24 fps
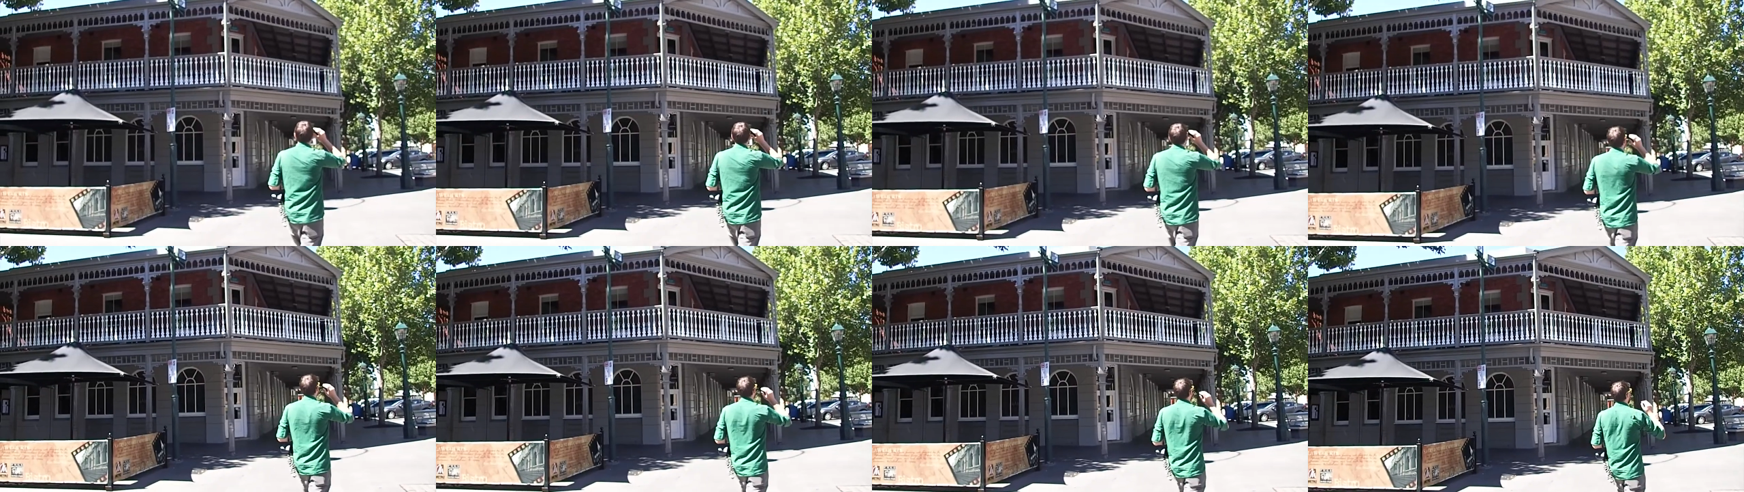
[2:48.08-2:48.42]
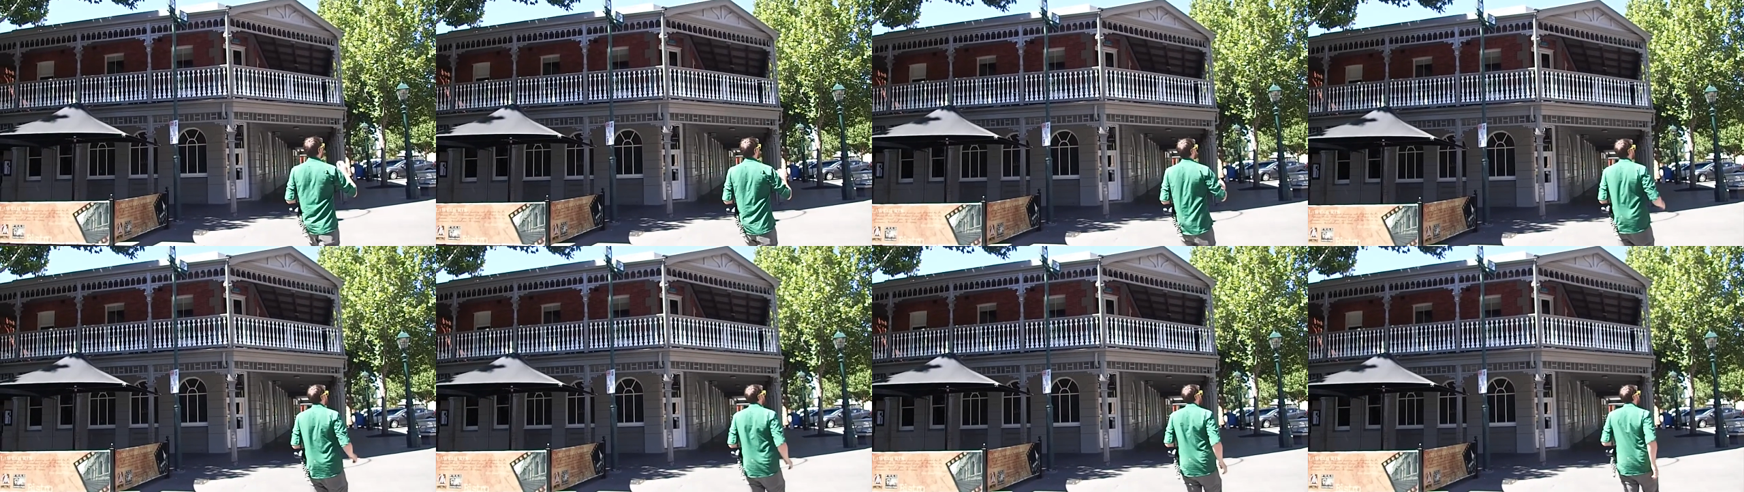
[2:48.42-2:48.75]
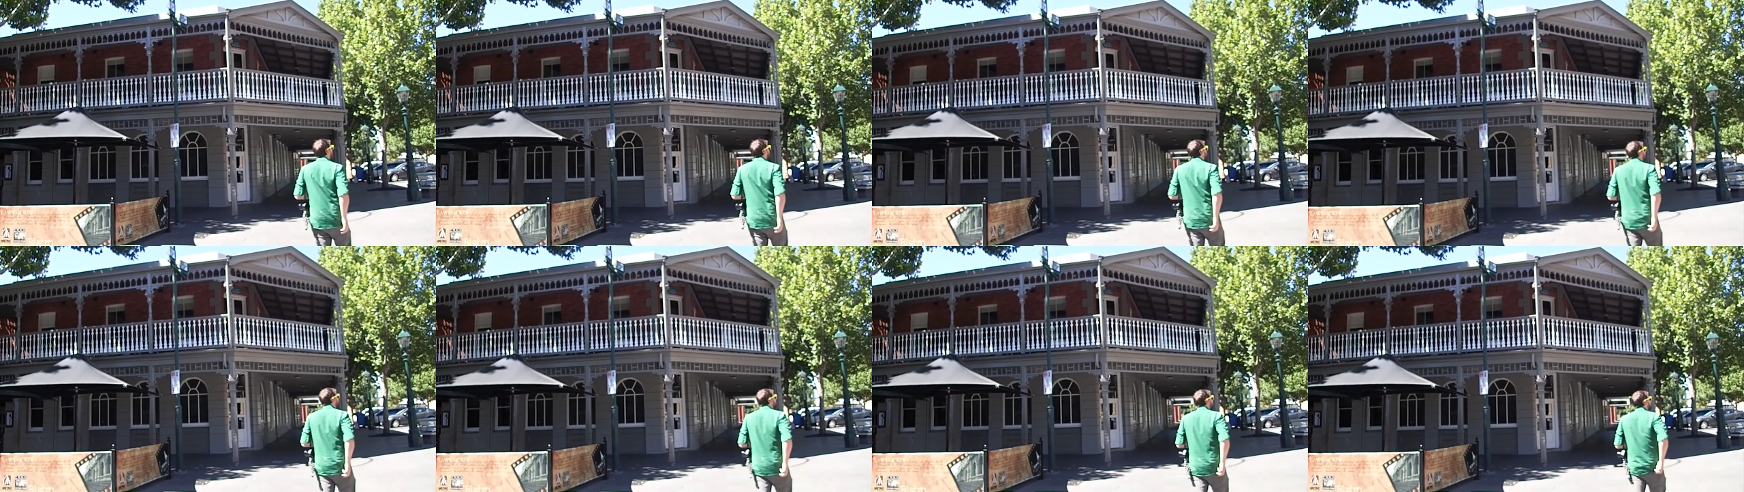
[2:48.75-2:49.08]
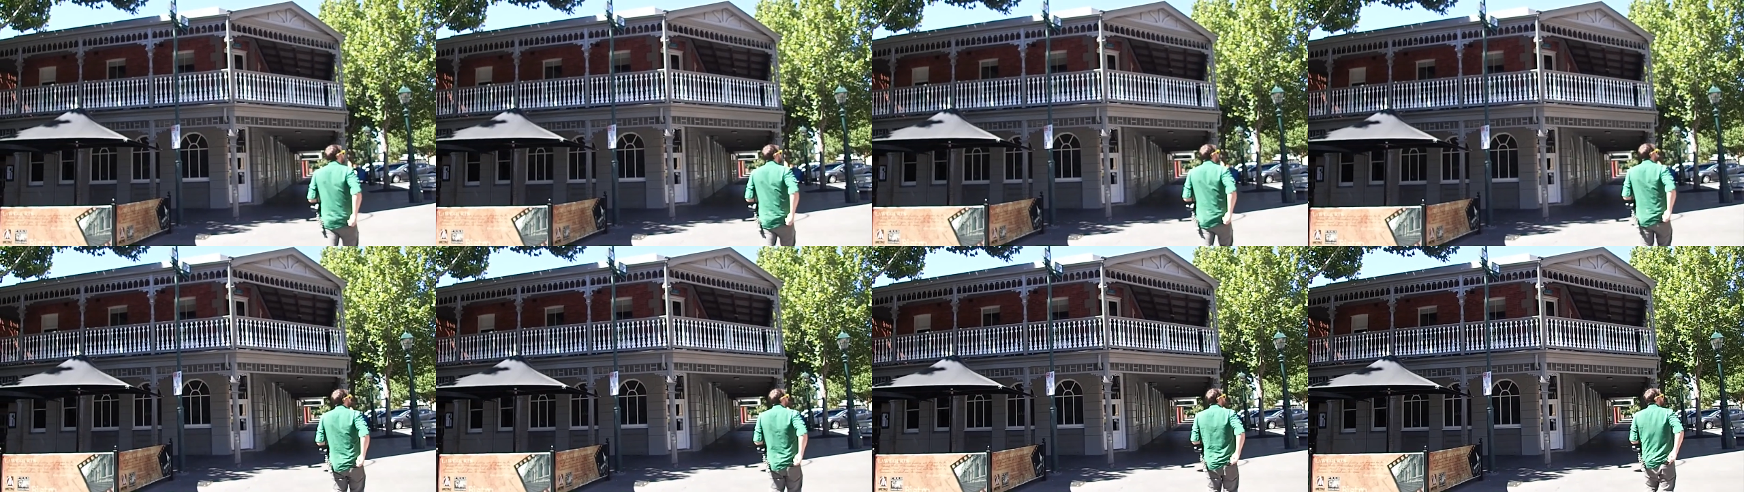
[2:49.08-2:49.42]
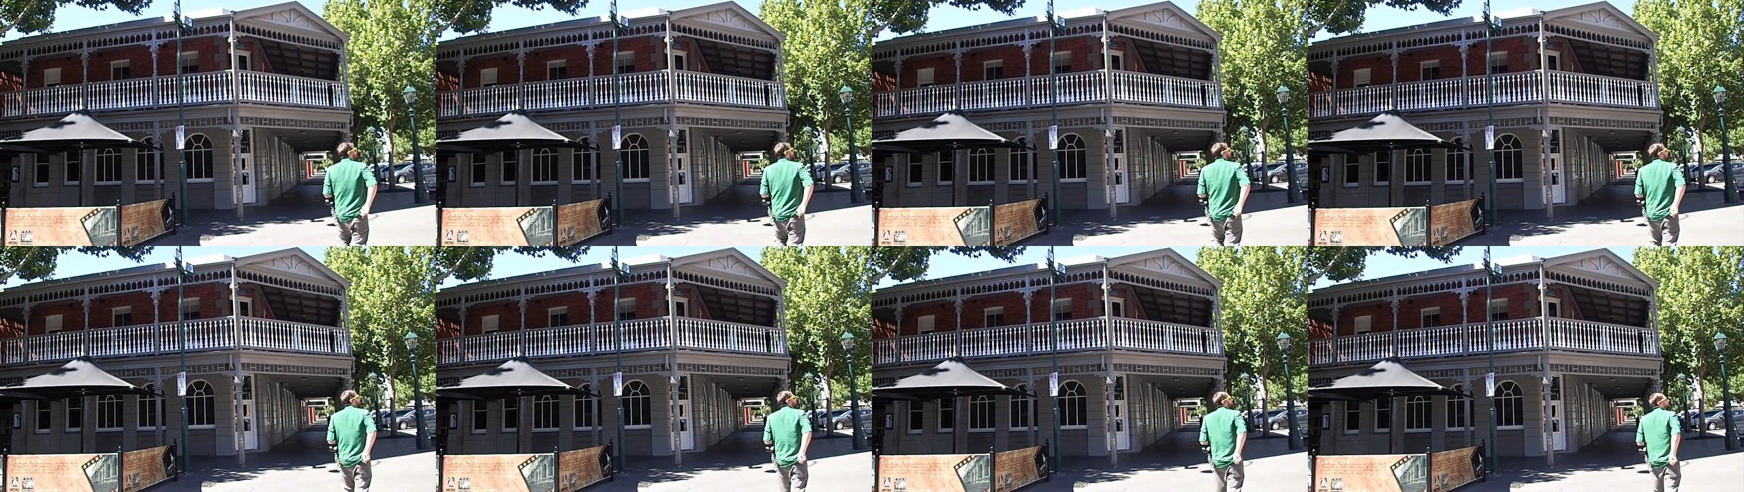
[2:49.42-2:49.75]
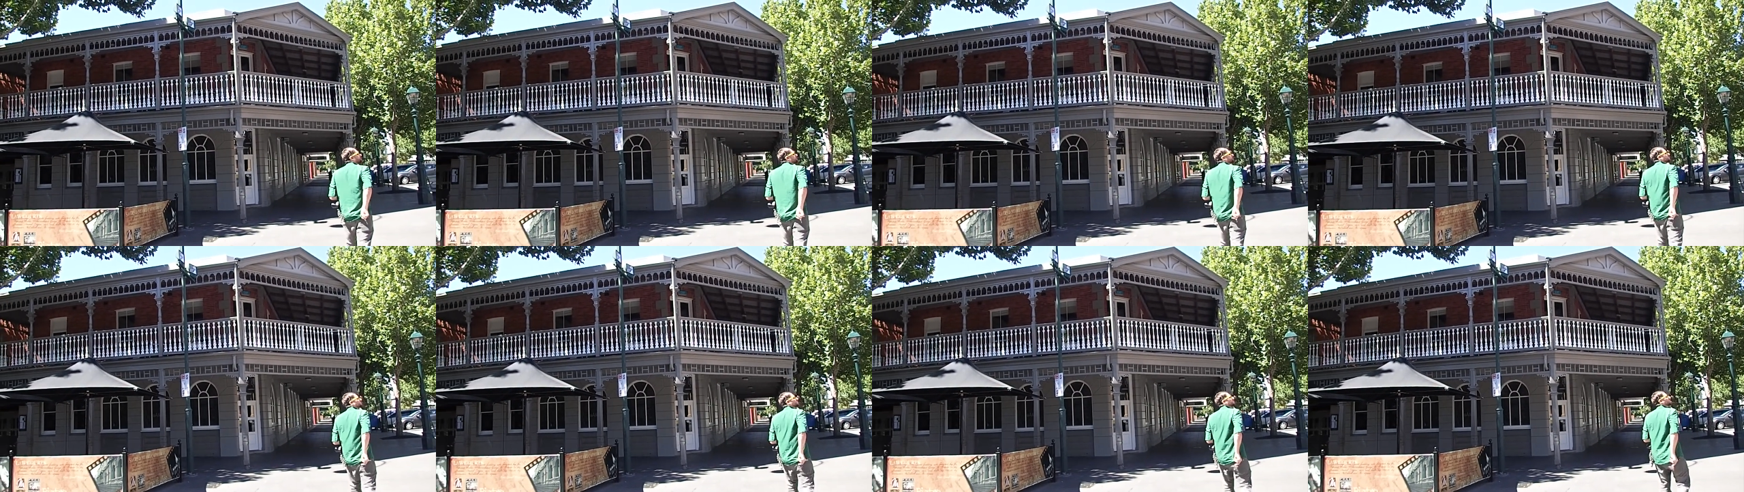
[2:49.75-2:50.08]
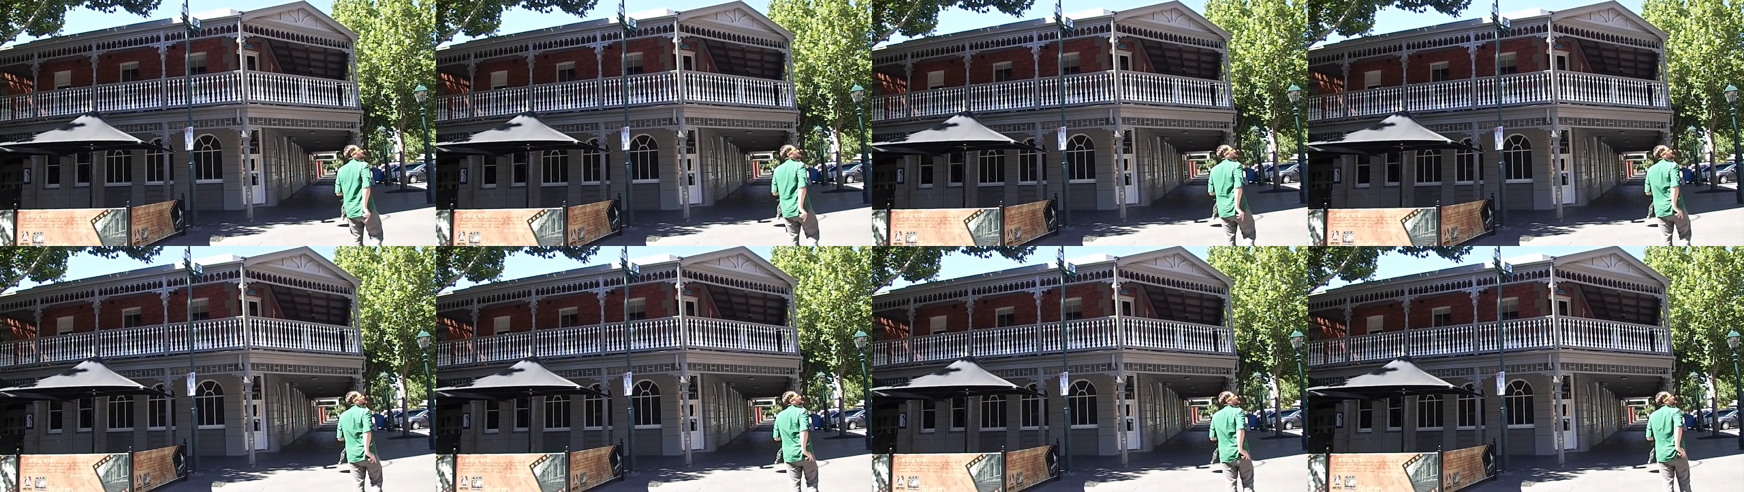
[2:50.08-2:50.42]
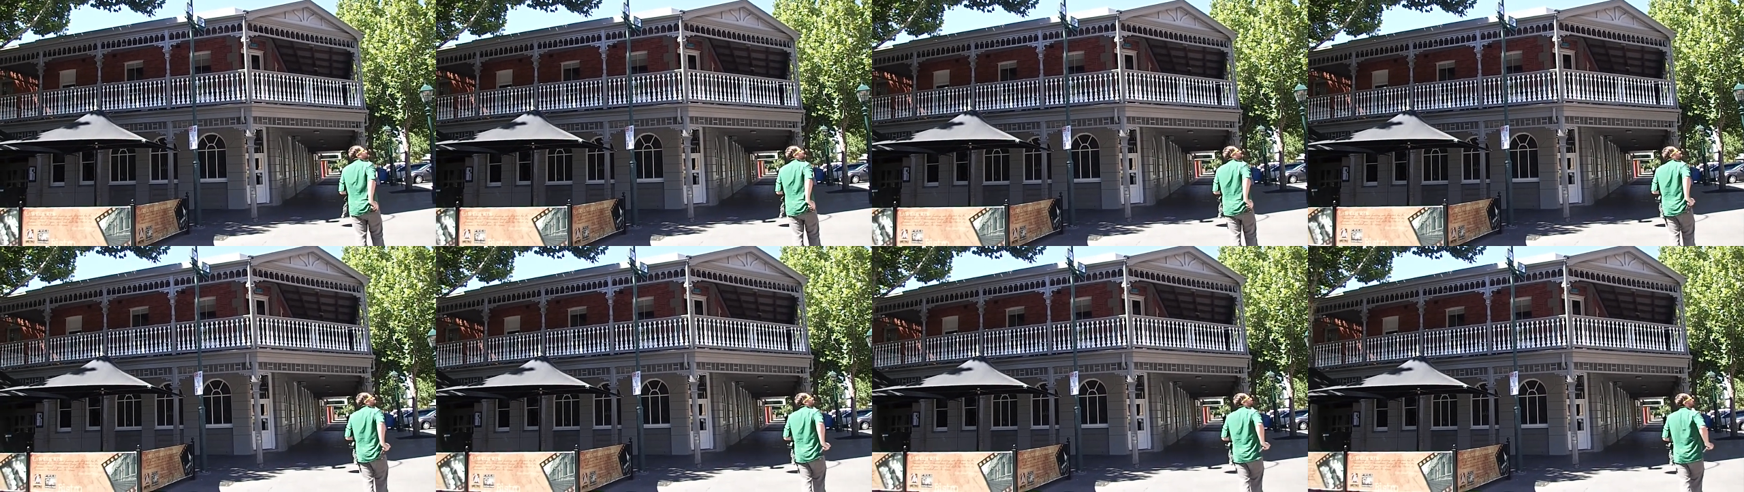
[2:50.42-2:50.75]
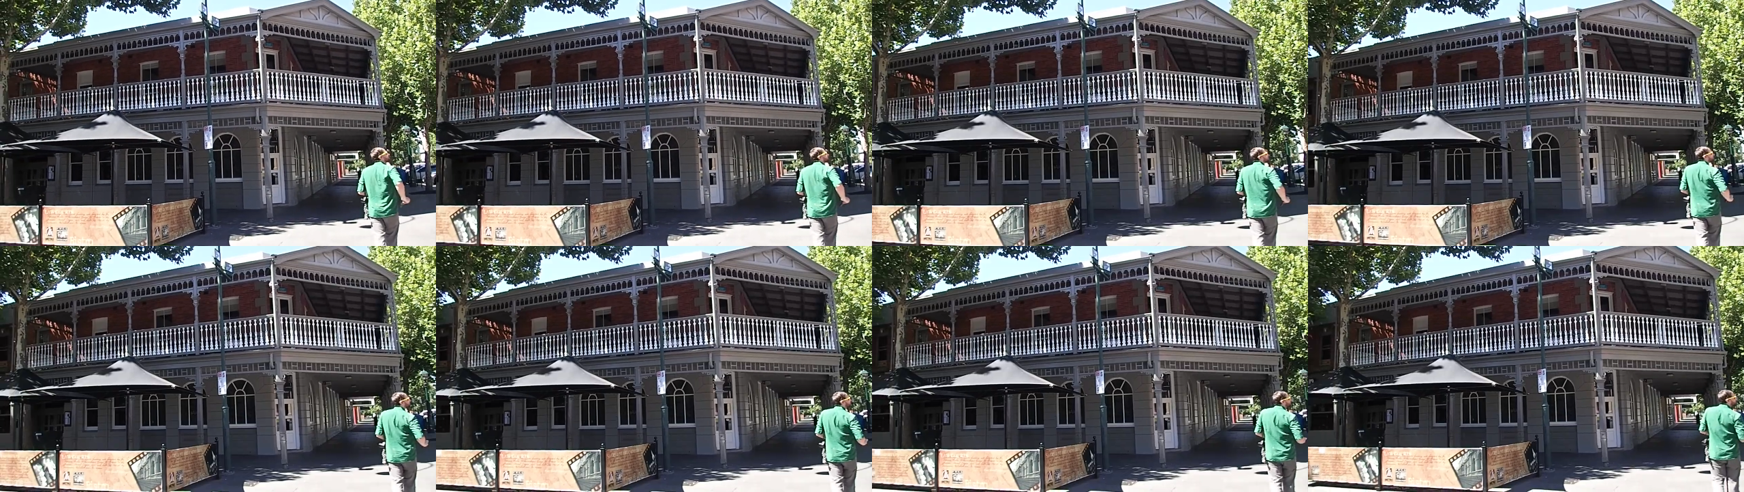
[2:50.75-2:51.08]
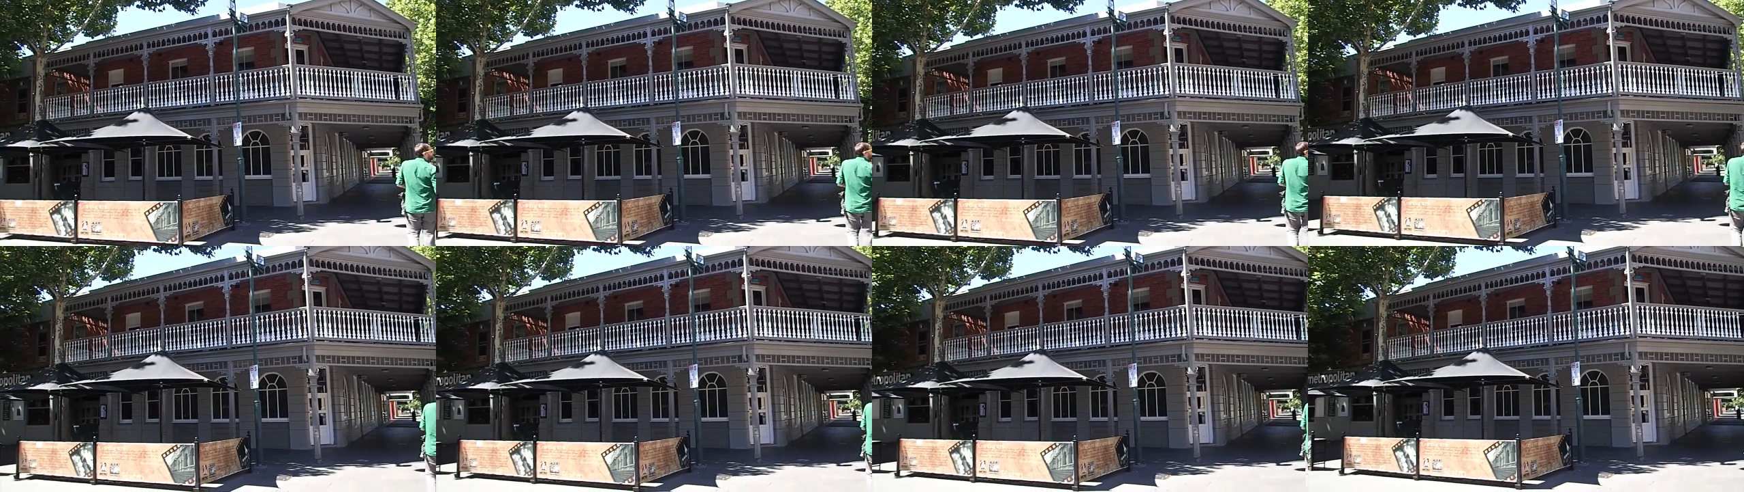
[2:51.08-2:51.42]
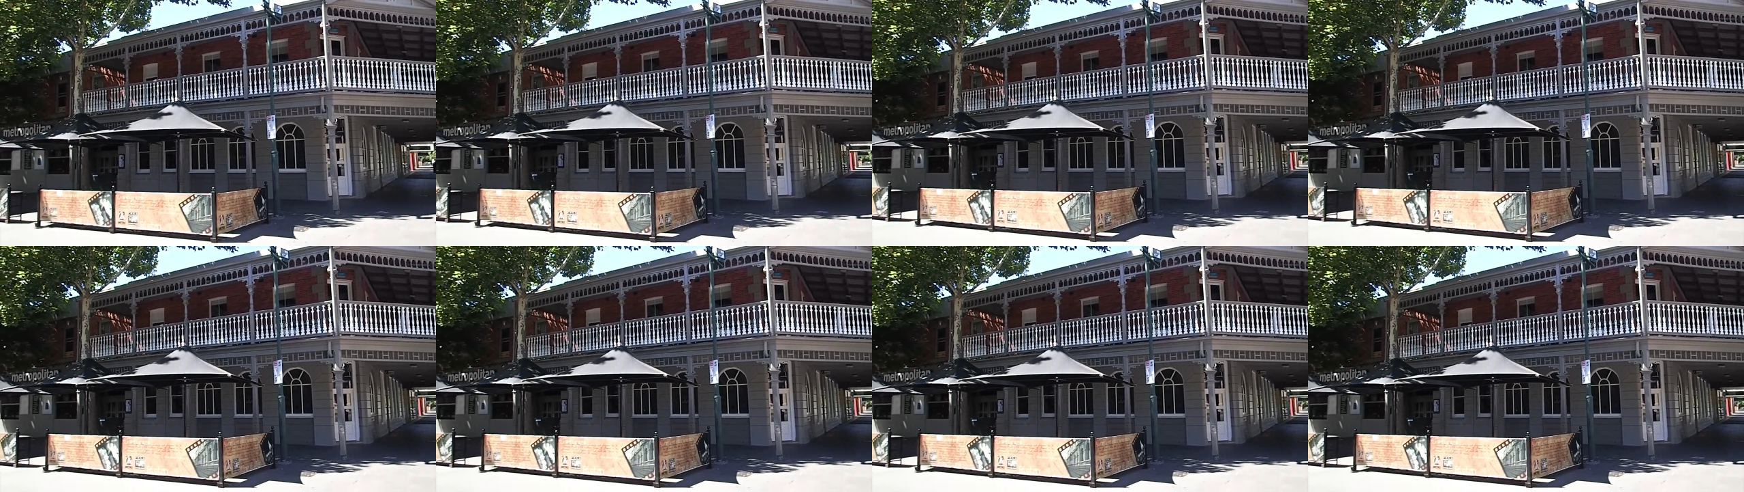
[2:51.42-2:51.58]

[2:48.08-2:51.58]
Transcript: No face is visible, so there are no lips to read.